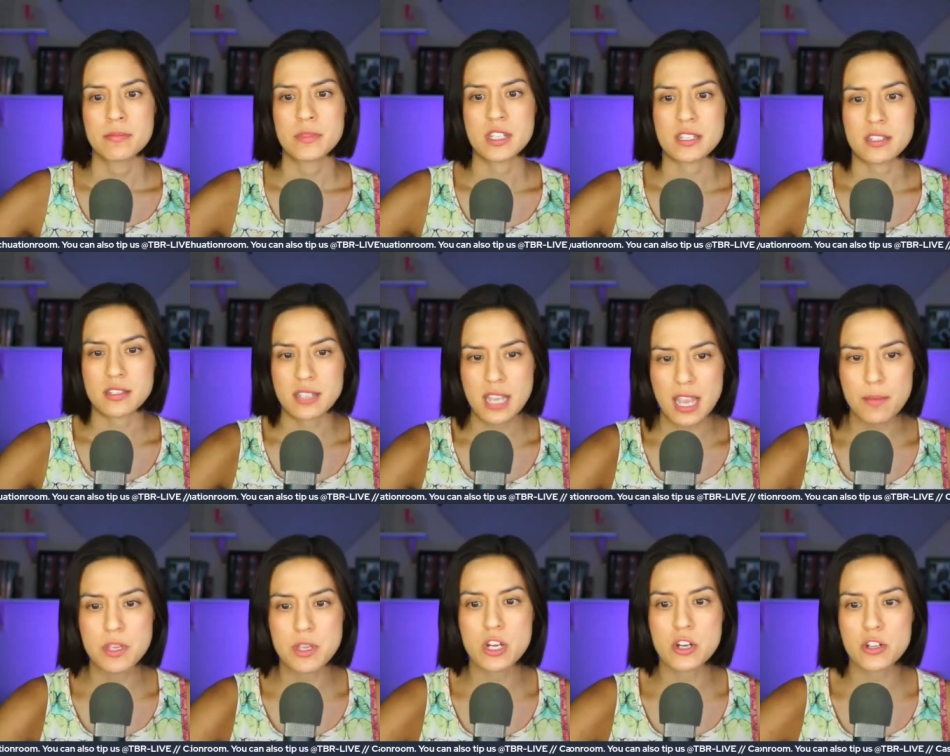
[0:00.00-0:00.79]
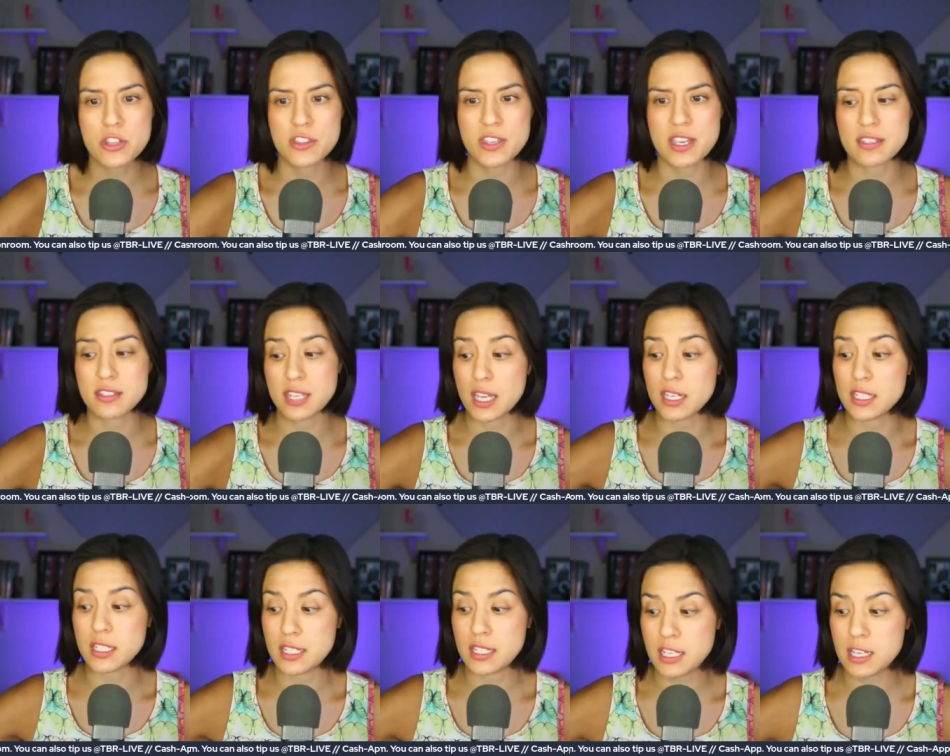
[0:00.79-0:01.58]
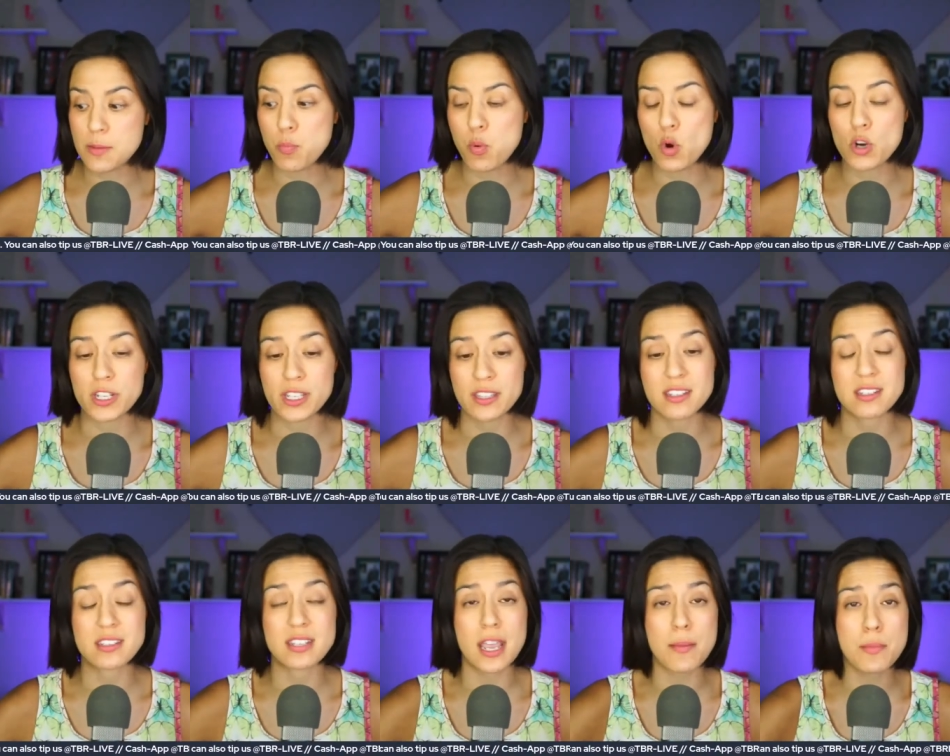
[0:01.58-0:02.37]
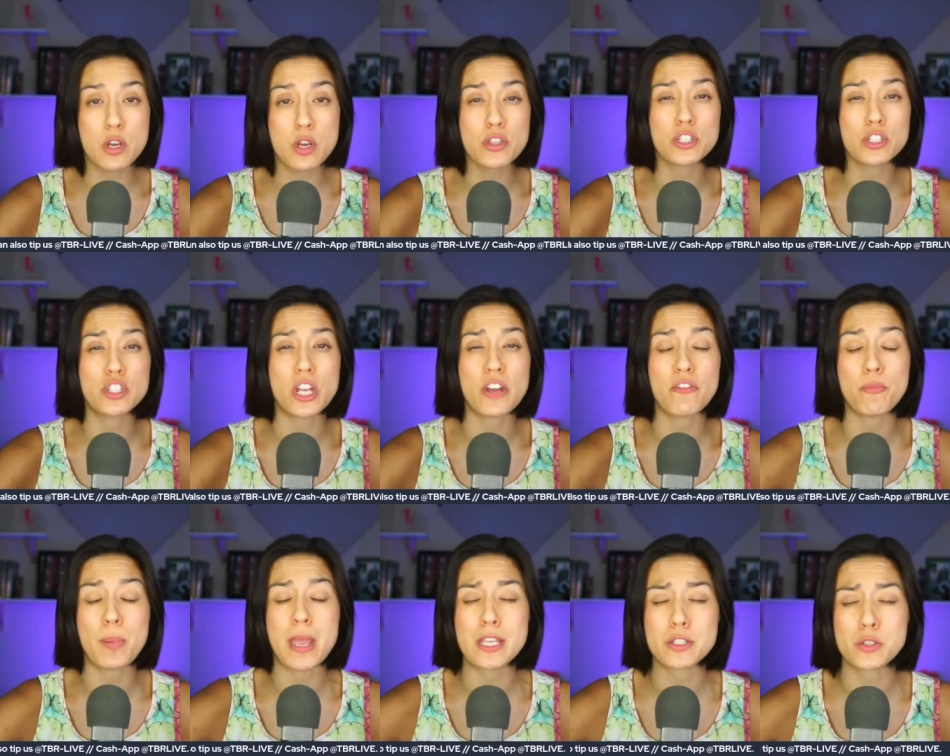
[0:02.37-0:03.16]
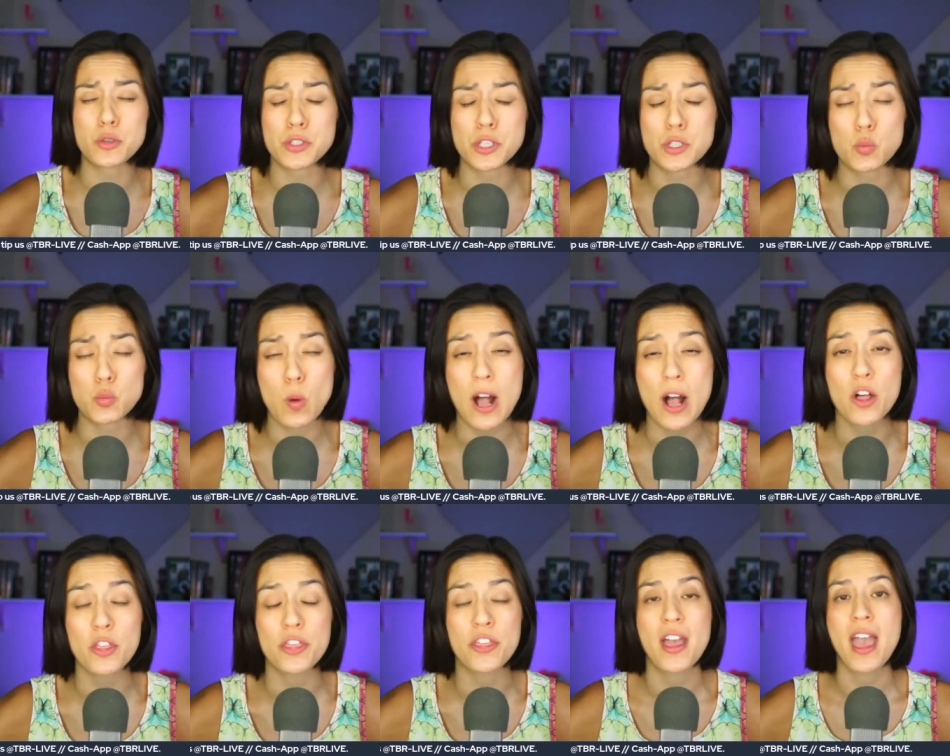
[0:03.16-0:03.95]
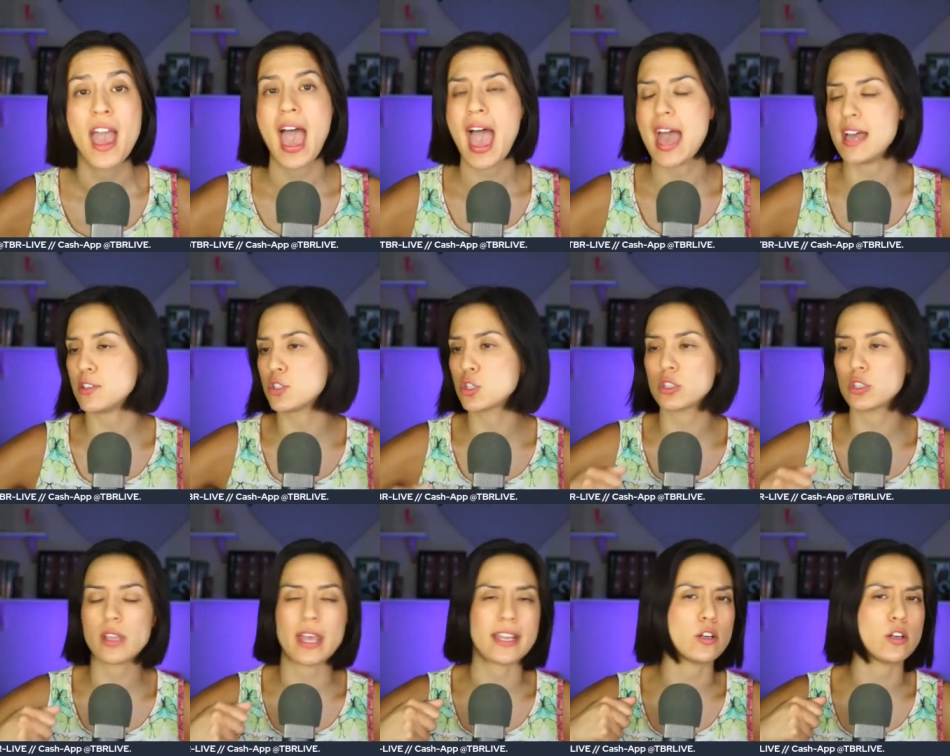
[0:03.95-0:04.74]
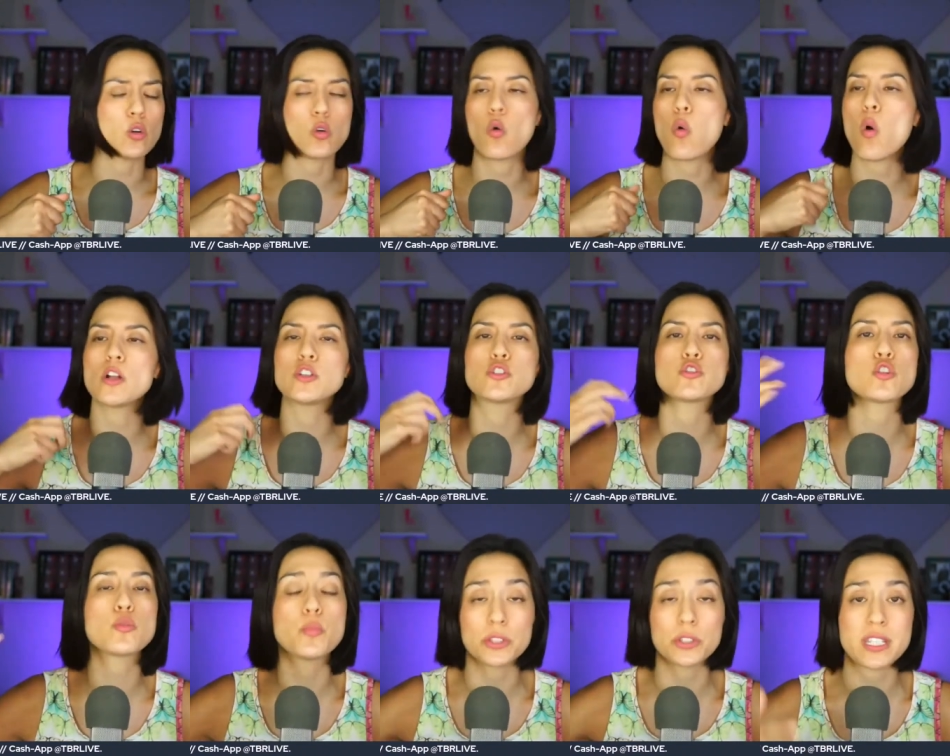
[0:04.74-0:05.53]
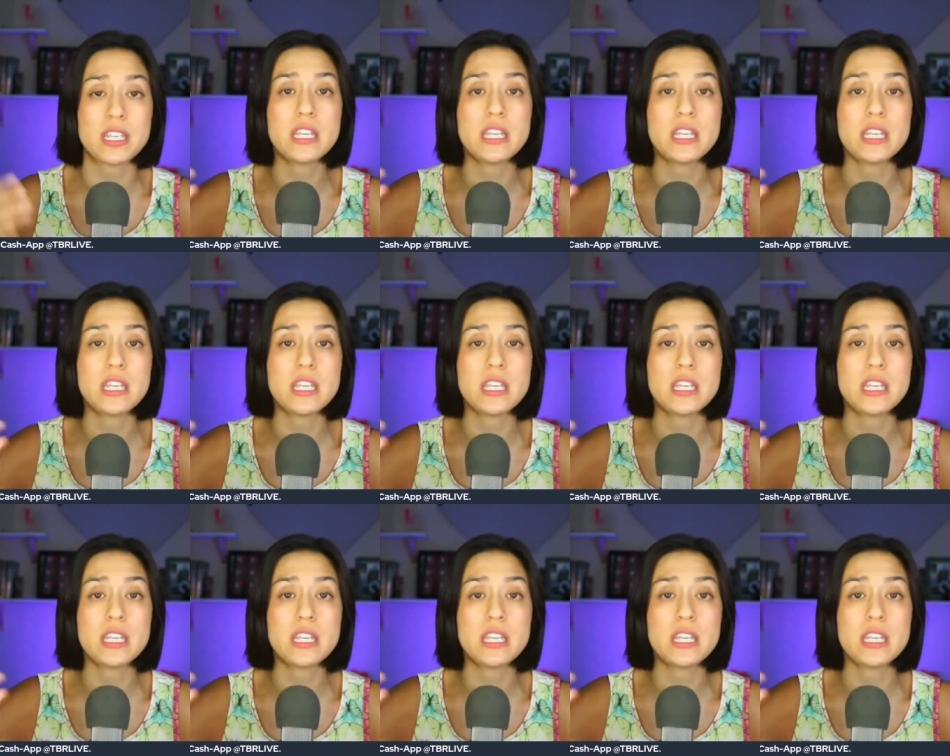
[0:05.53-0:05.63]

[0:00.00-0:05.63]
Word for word: The same year that they said keep working, the same year that Jeff Bezos' wealth has like quadrupled.